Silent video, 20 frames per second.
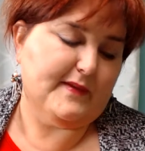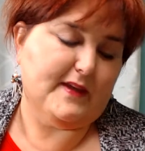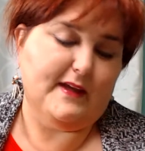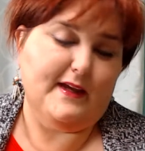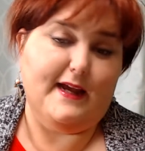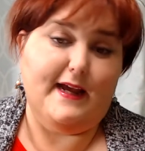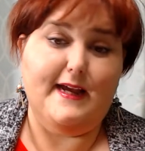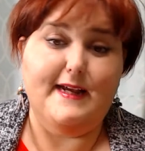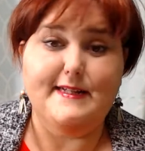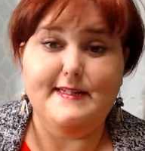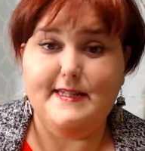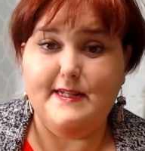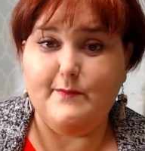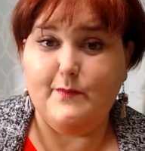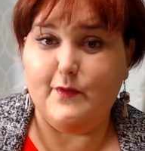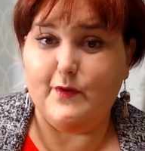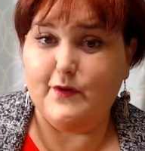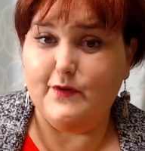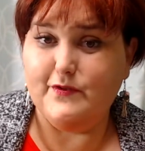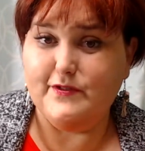Easy
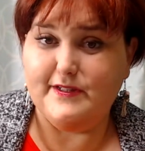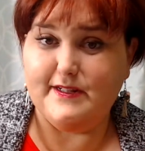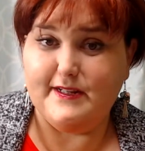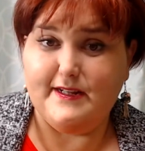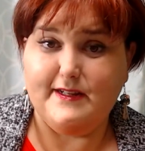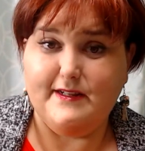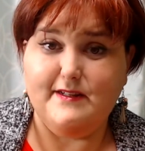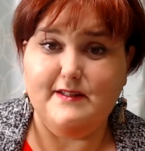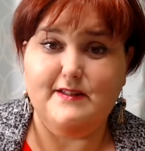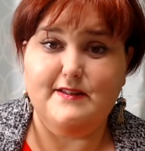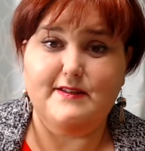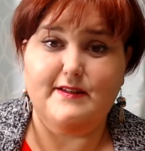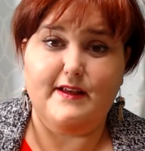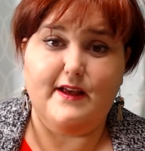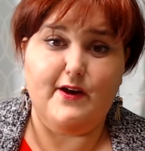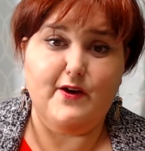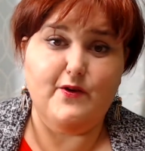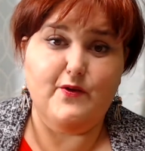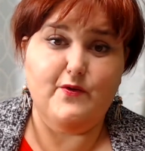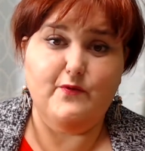bruising,
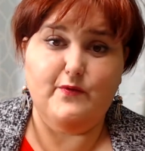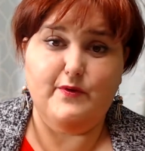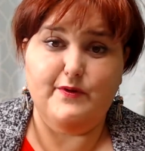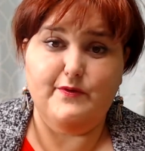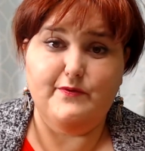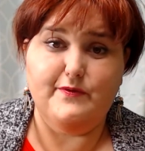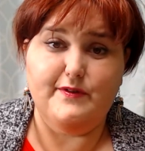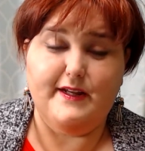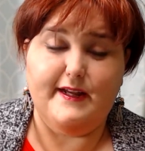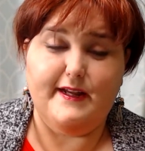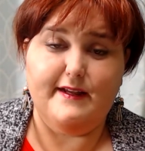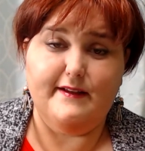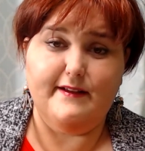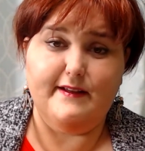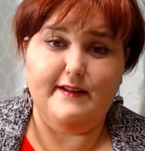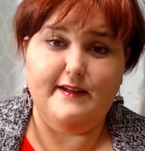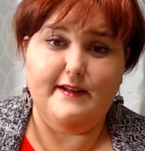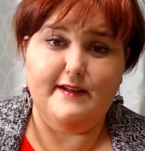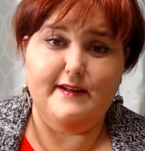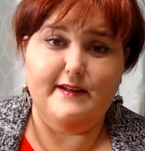slow wound
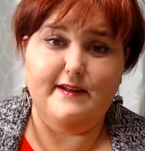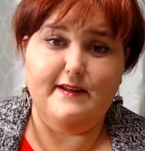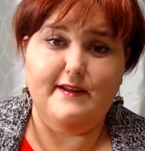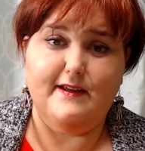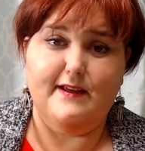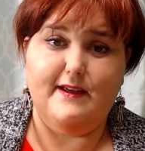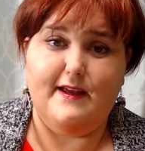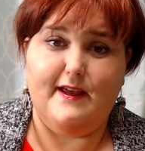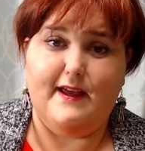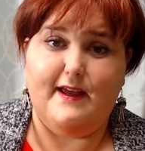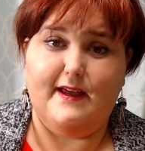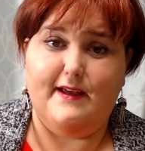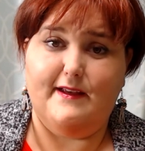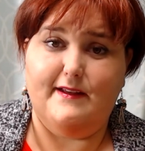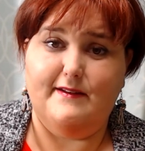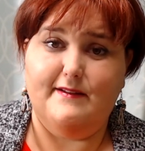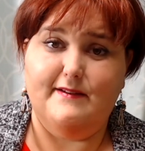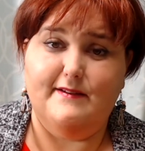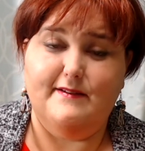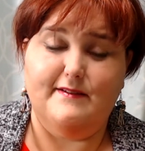healing,
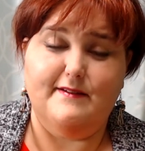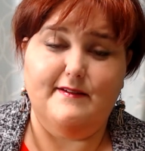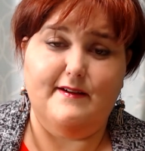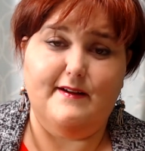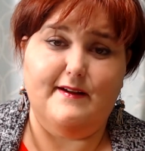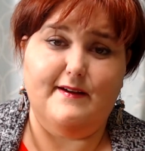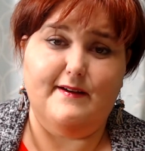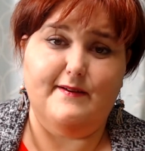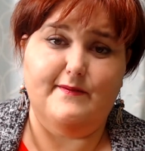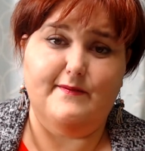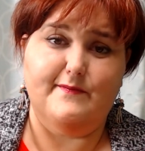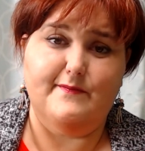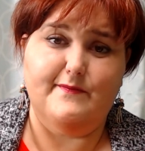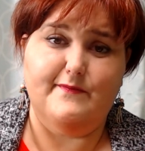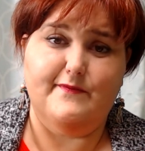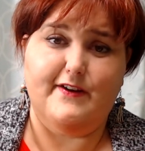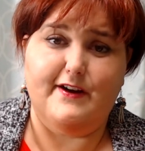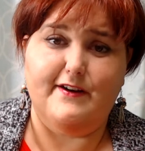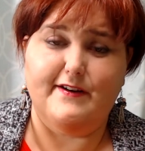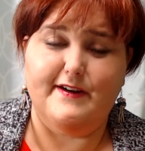and
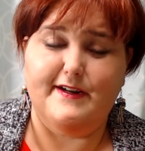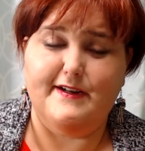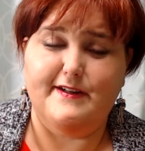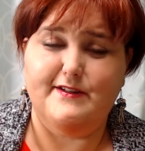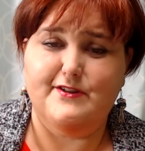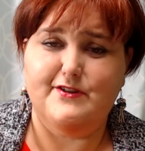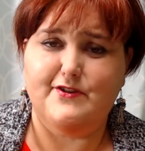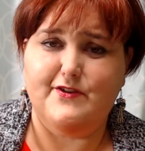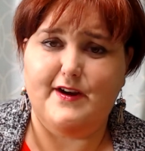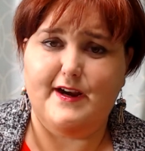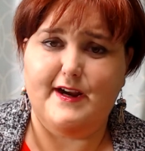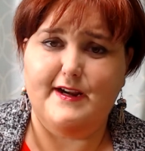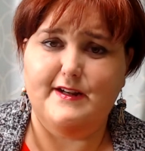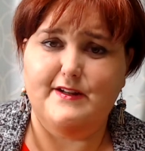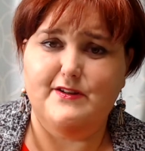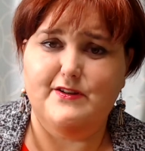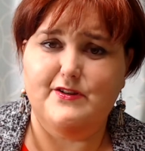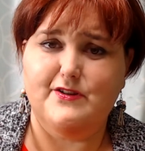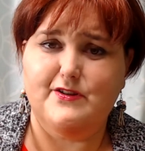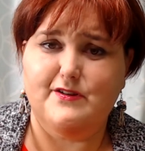very
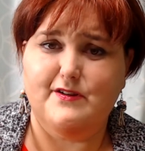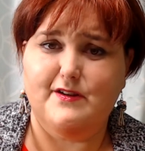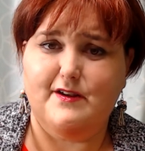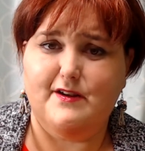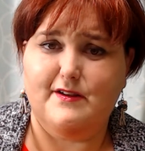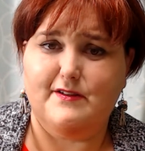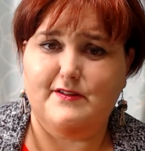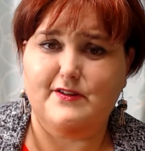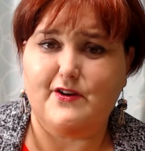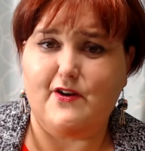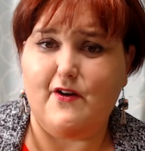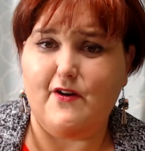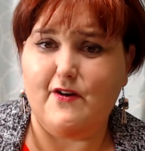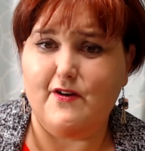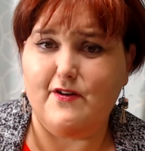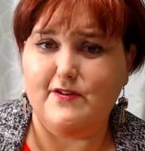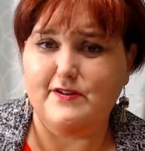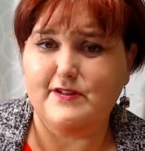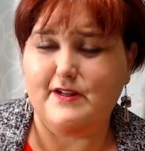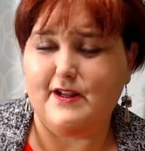strange
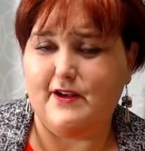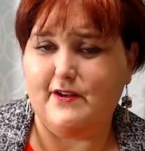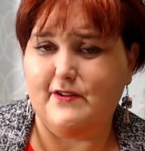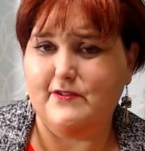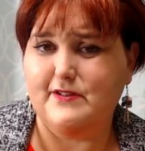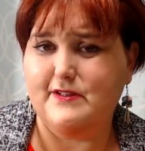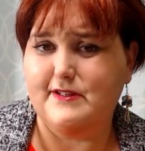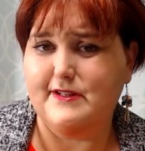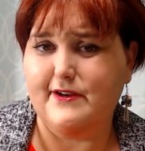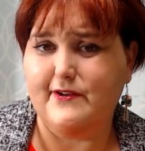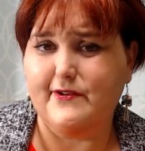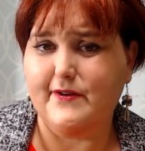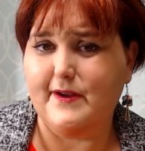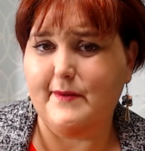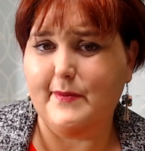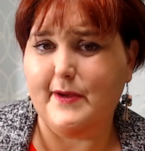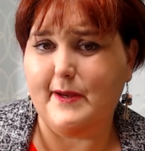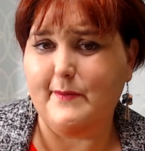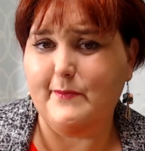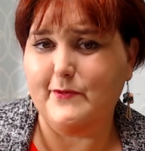scars called
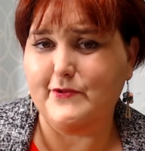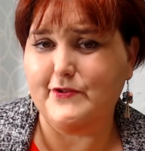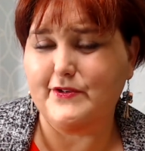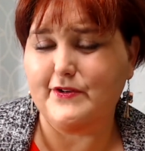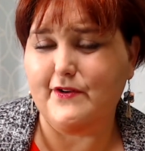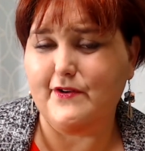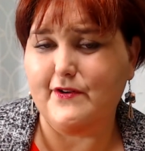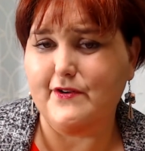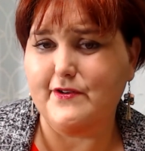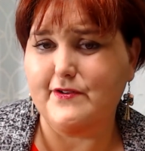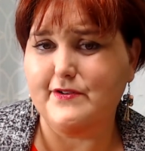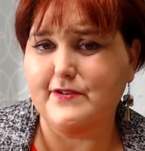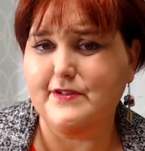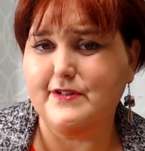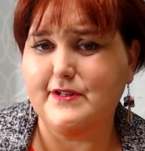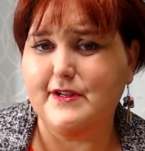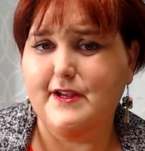cigarette paper scars.